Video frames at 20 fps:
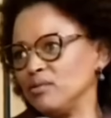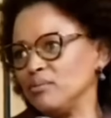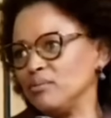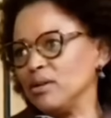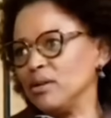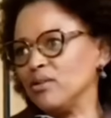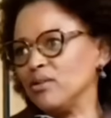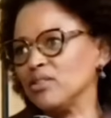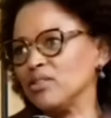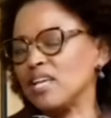
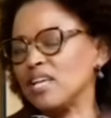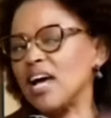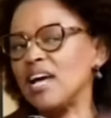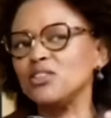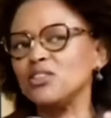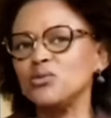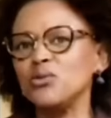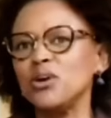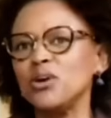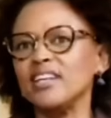Because
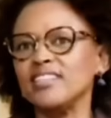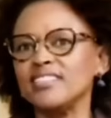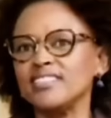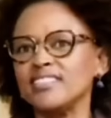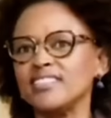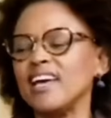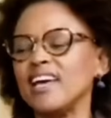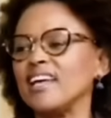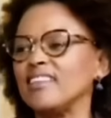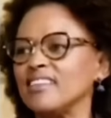I do
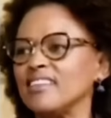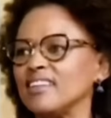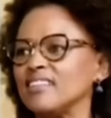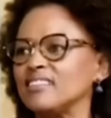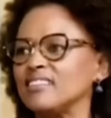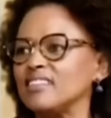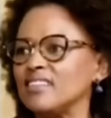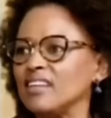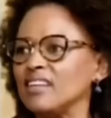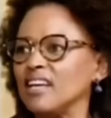understand
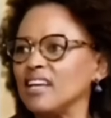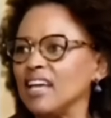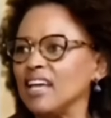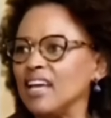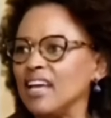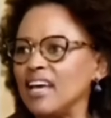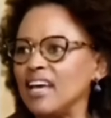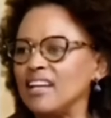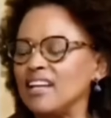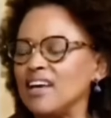that
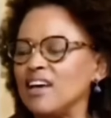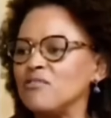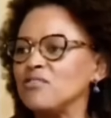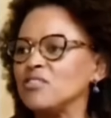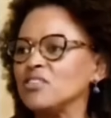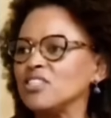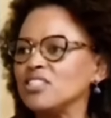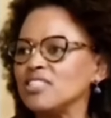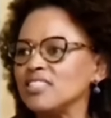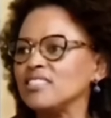an
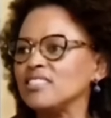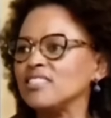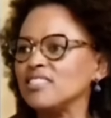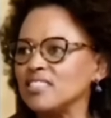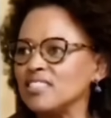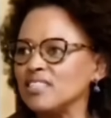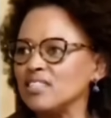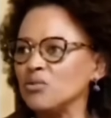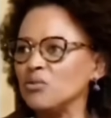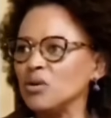average
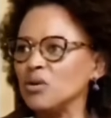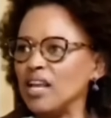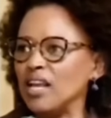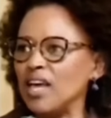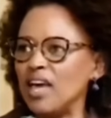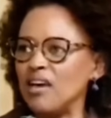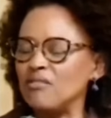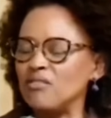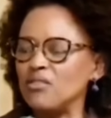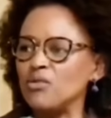citizen will
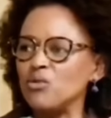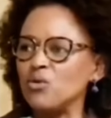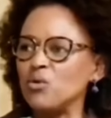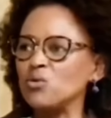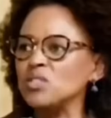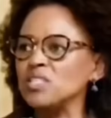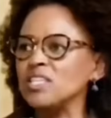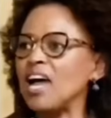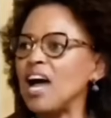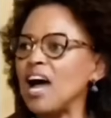have a
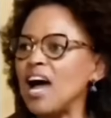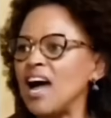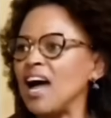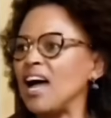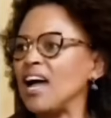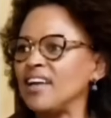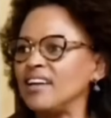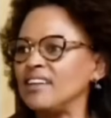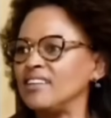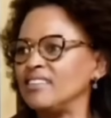
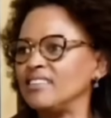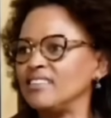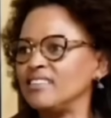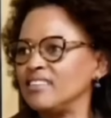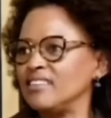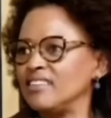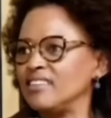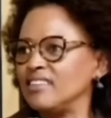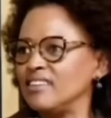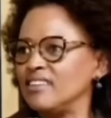rosy-eyed,
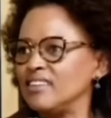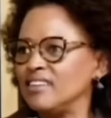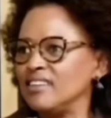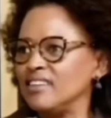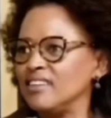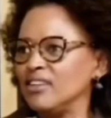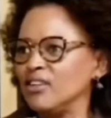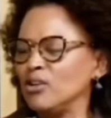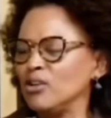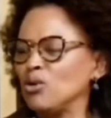
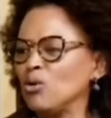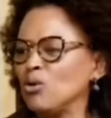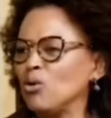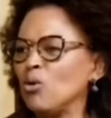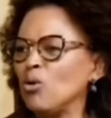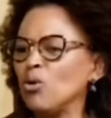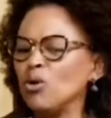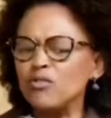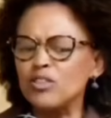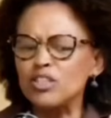You know,
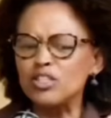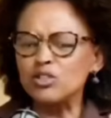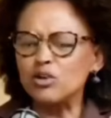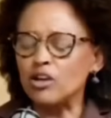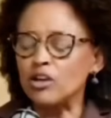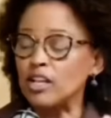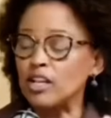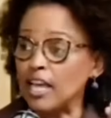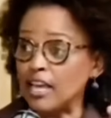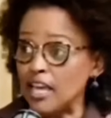all of this,
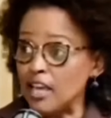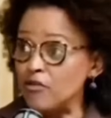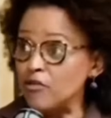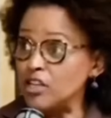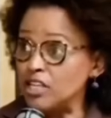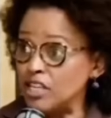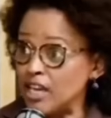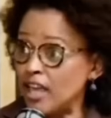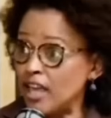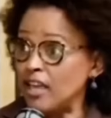like
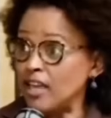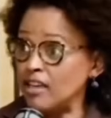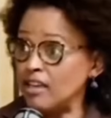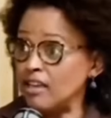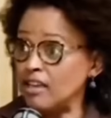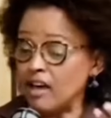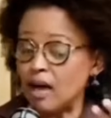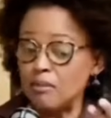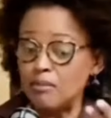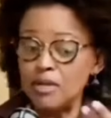every
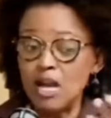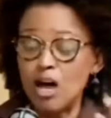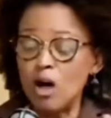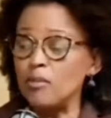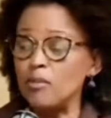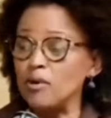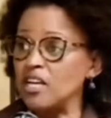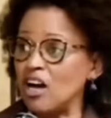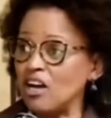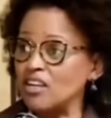day, I mean,
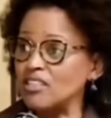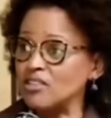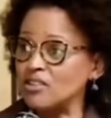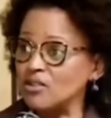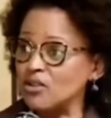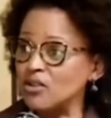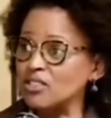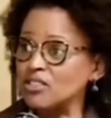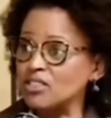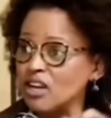how many
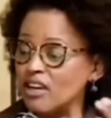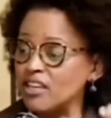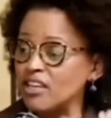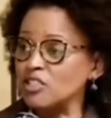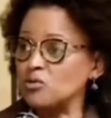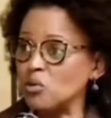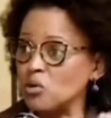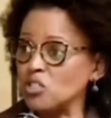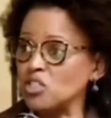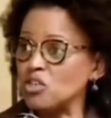articles are
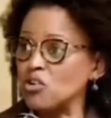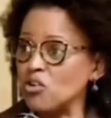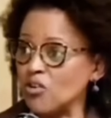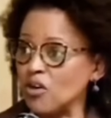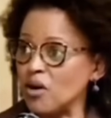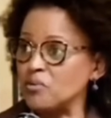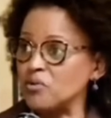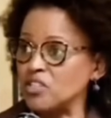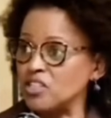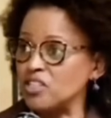exposing
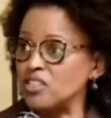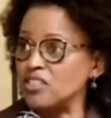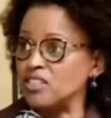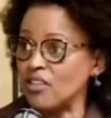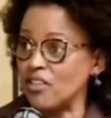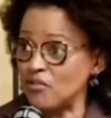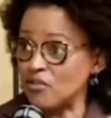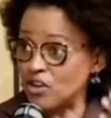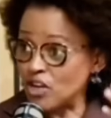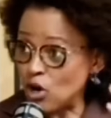corruption in
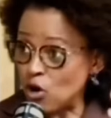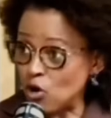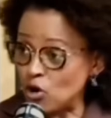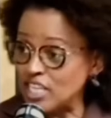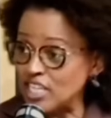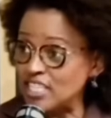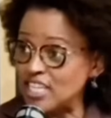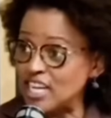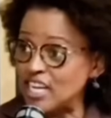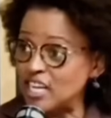South Africa on
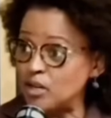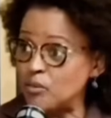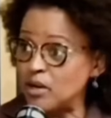a daily